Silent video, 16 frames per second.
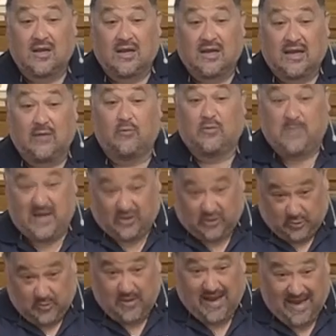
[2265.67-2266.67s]
It would be
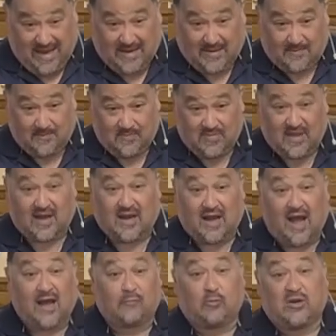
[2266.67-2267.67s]
through him that
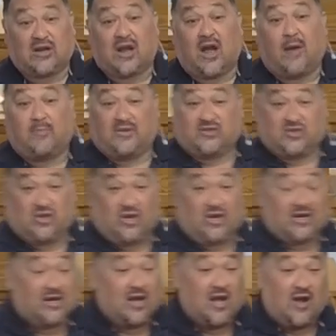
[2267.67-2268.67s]
God would accomplish
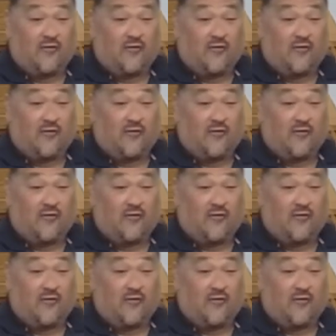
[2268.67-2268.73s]
good.